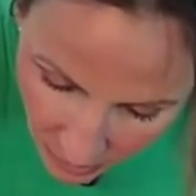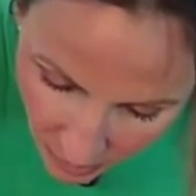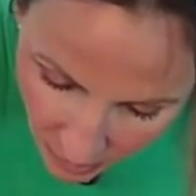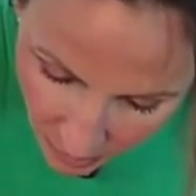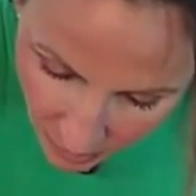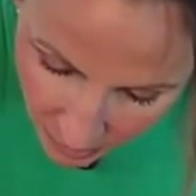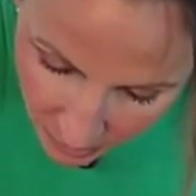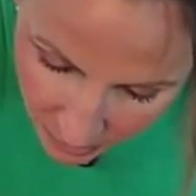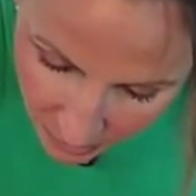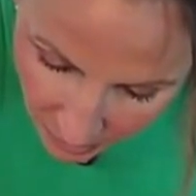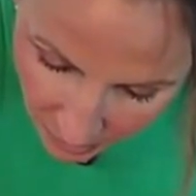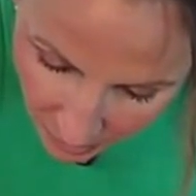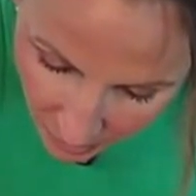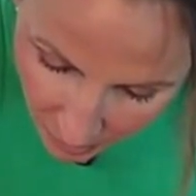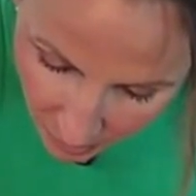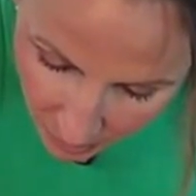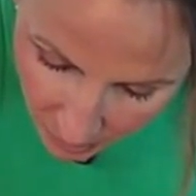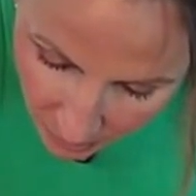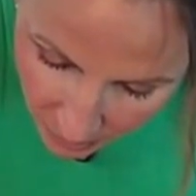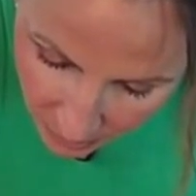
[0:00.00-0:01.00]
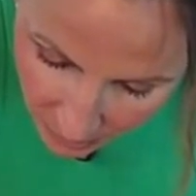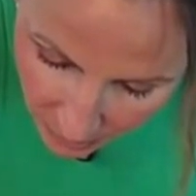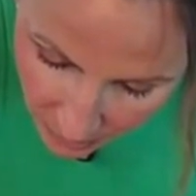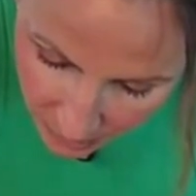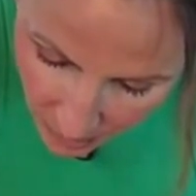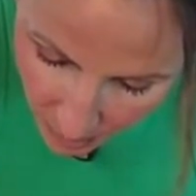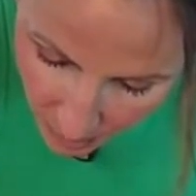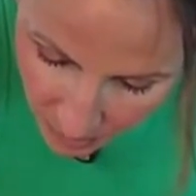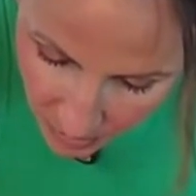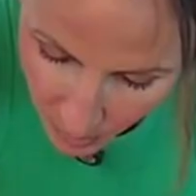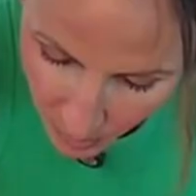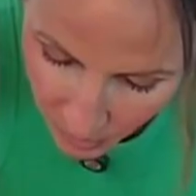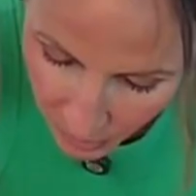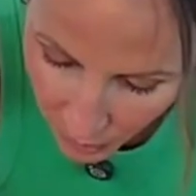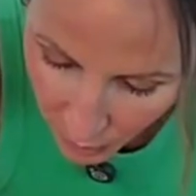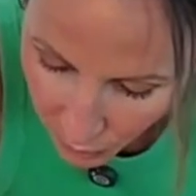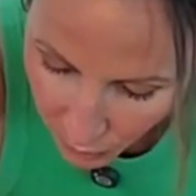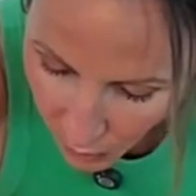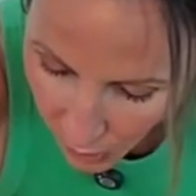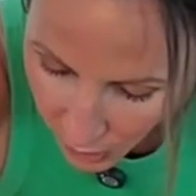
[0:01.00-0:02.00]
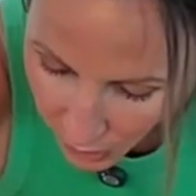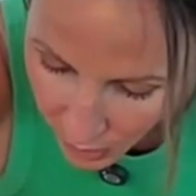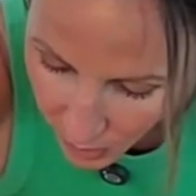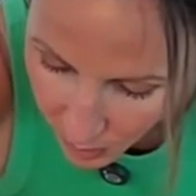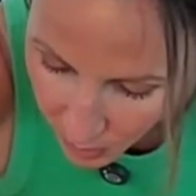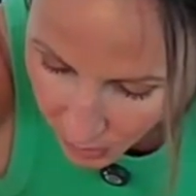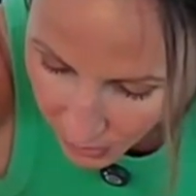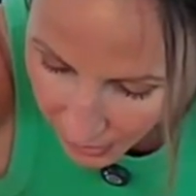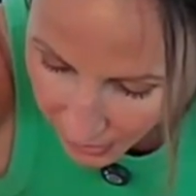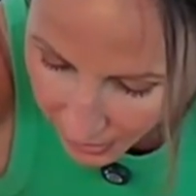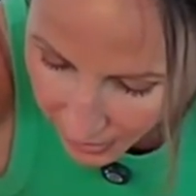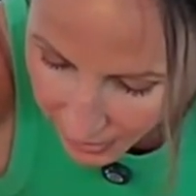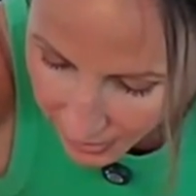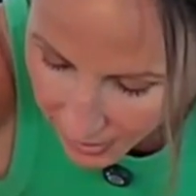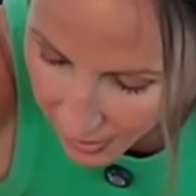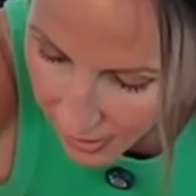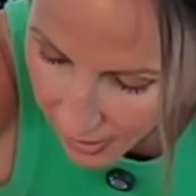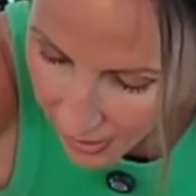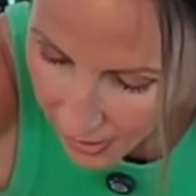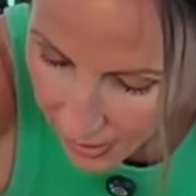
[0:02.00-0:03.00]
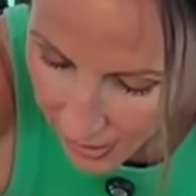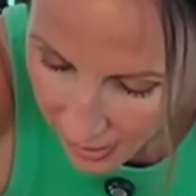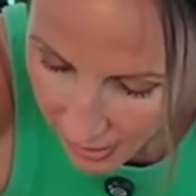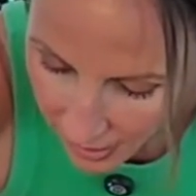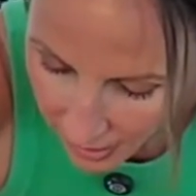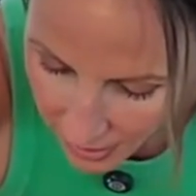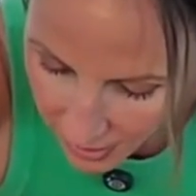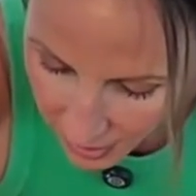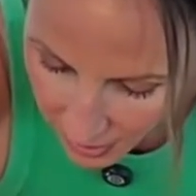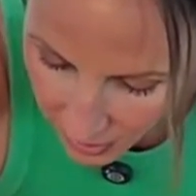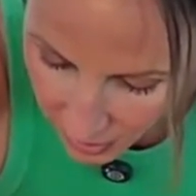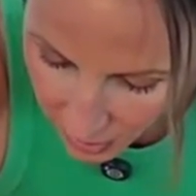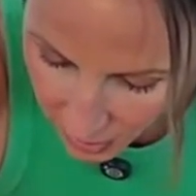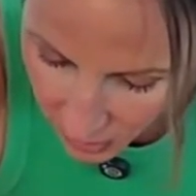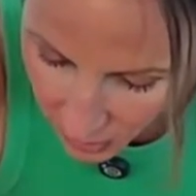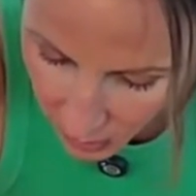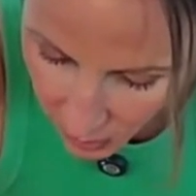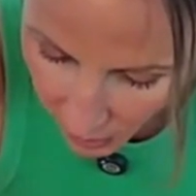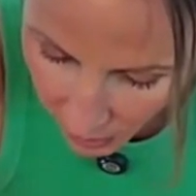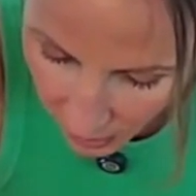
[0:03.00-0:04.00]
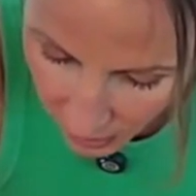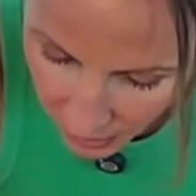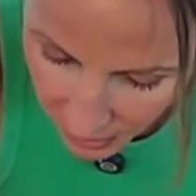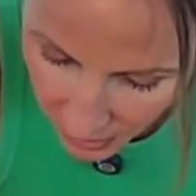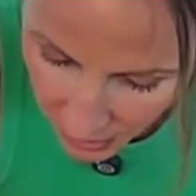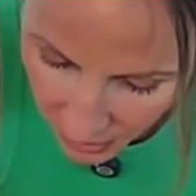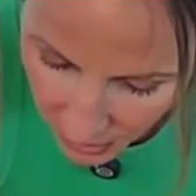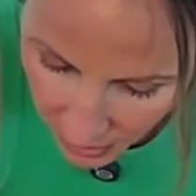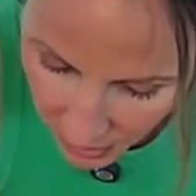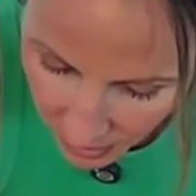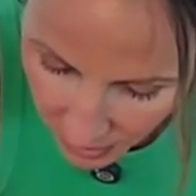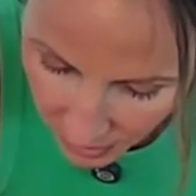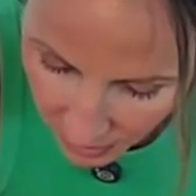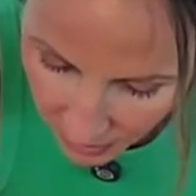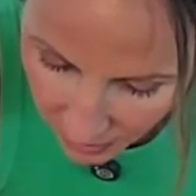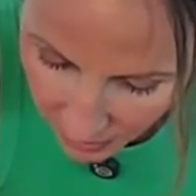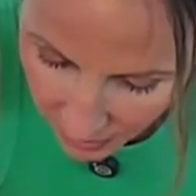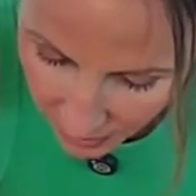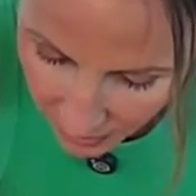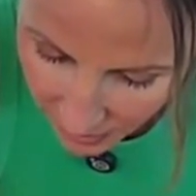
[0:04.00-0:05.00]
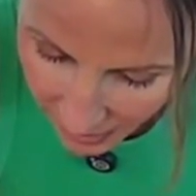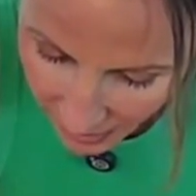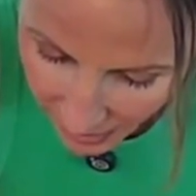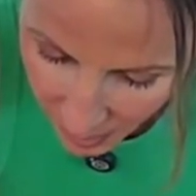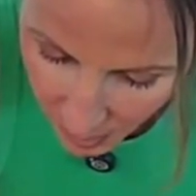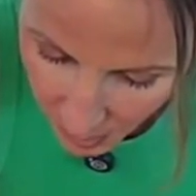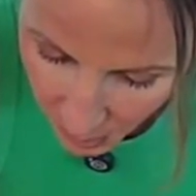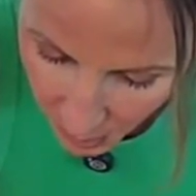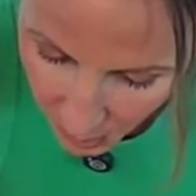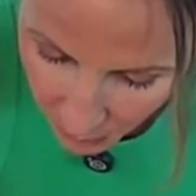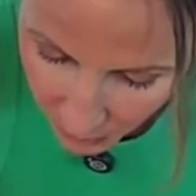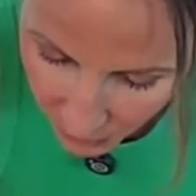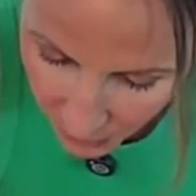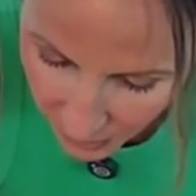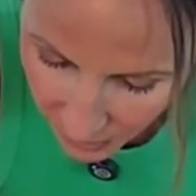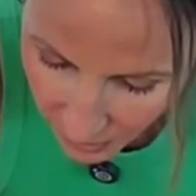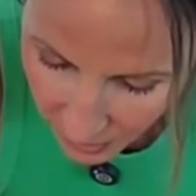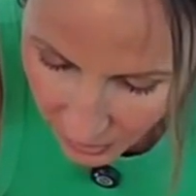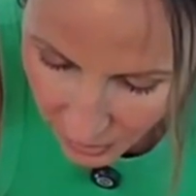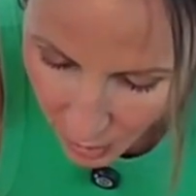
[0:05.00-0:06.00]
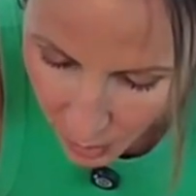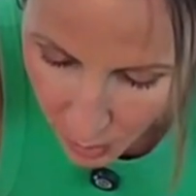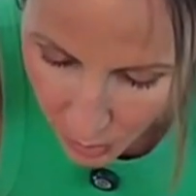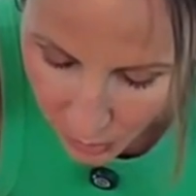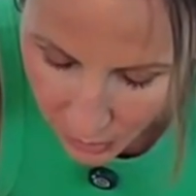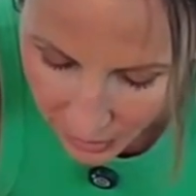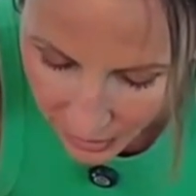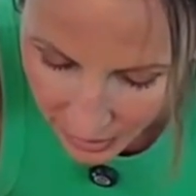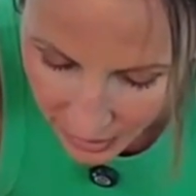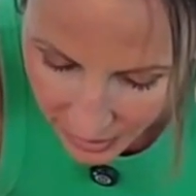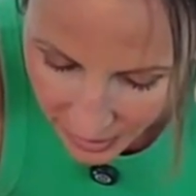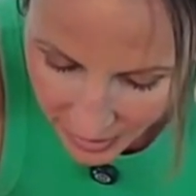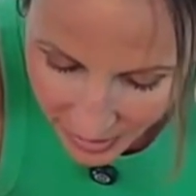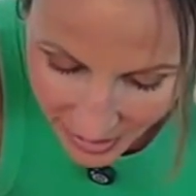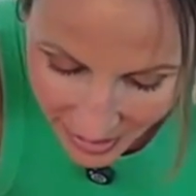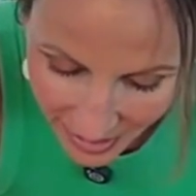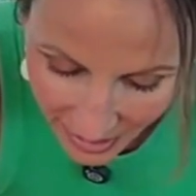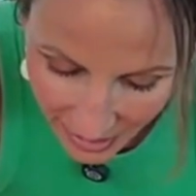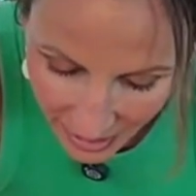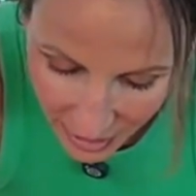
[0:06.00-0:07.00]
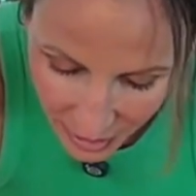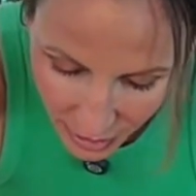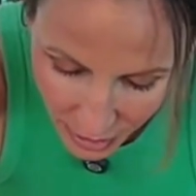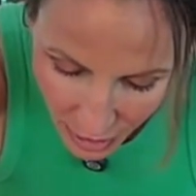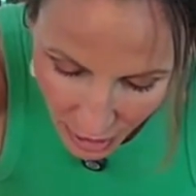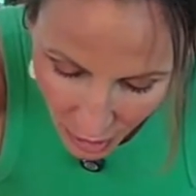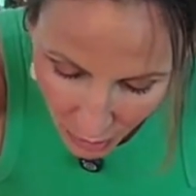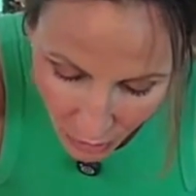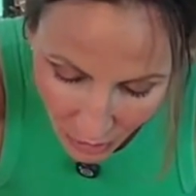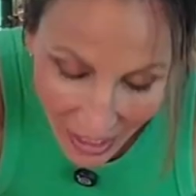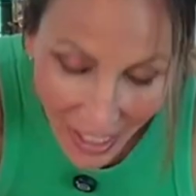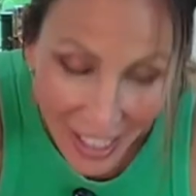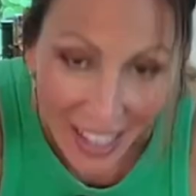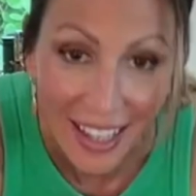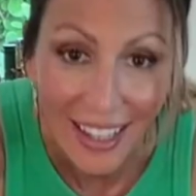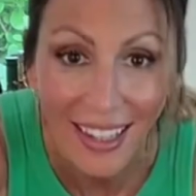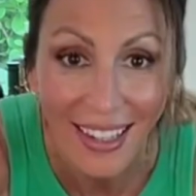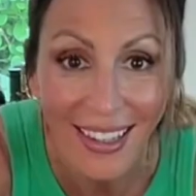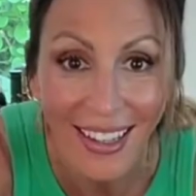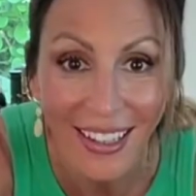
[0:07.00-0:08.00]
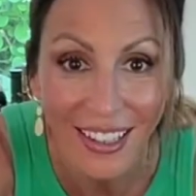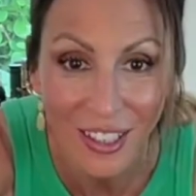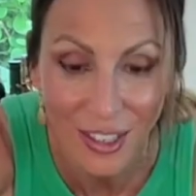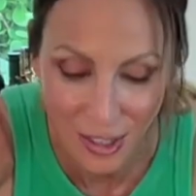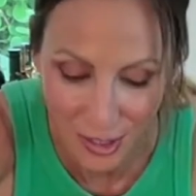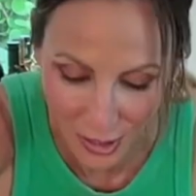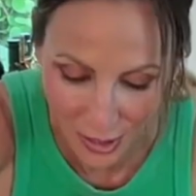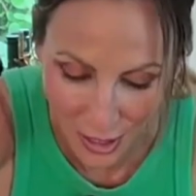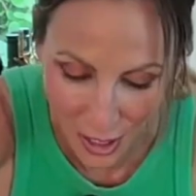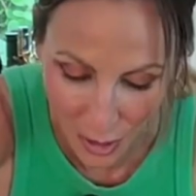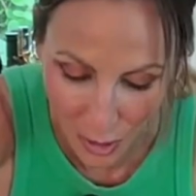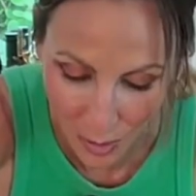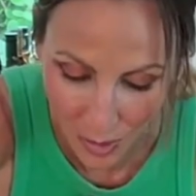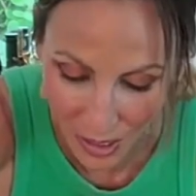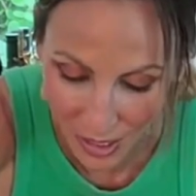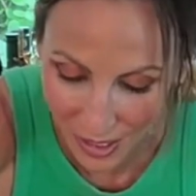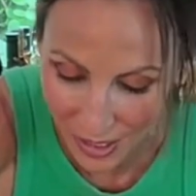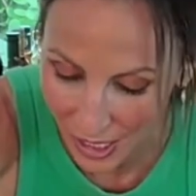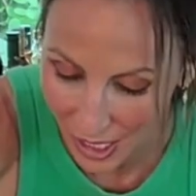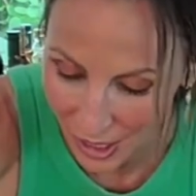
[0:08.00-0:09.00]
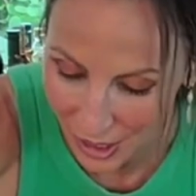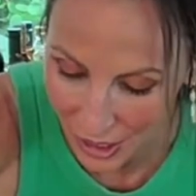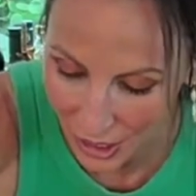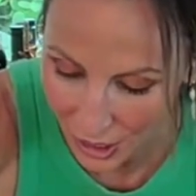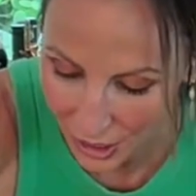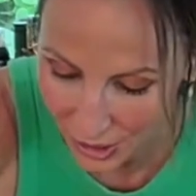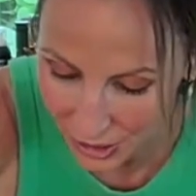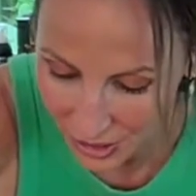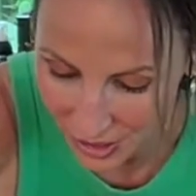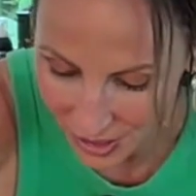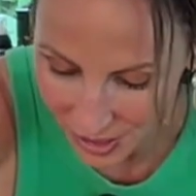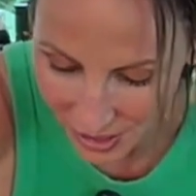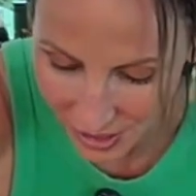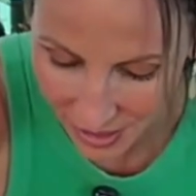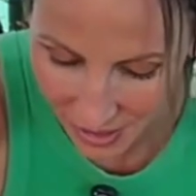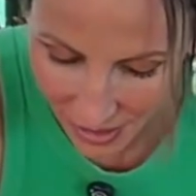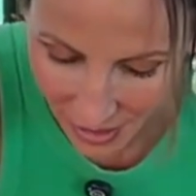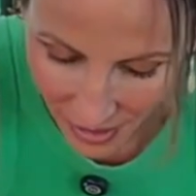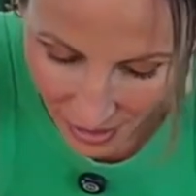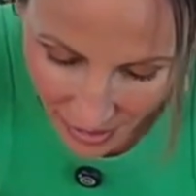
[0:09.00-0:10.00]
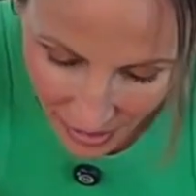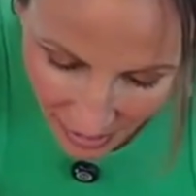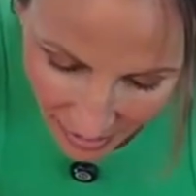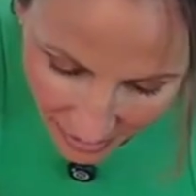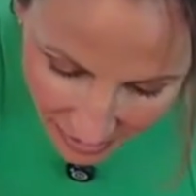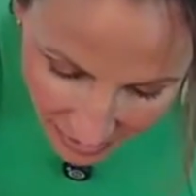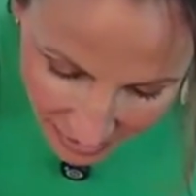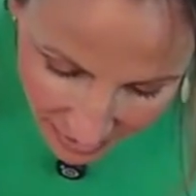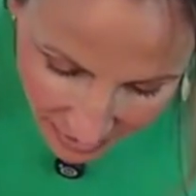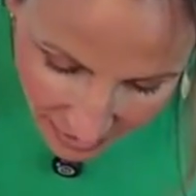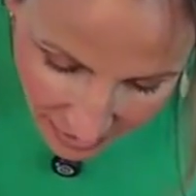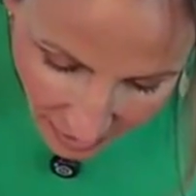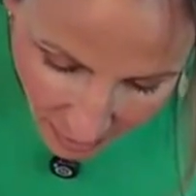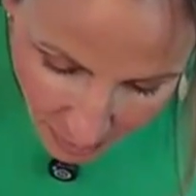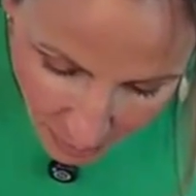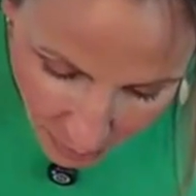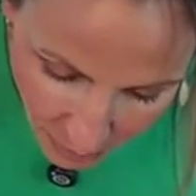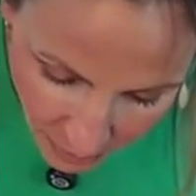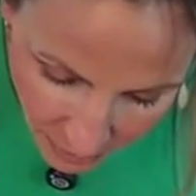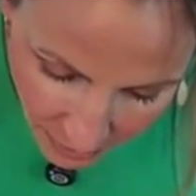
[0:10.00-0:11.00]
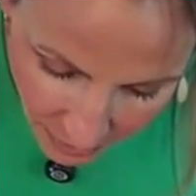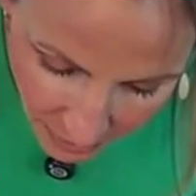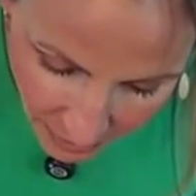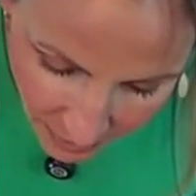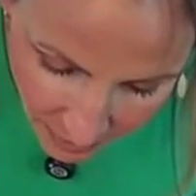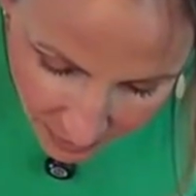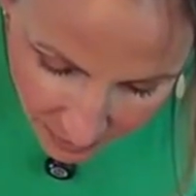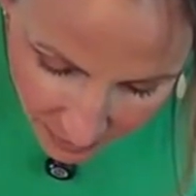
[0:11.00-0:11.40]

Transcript: them on top. Some of them are gonna fall on the plate. It's a little too hard to just let it land perfectly. Look how pretty it is. It's like snow. Let it snow pistachio. Isn't that pretty?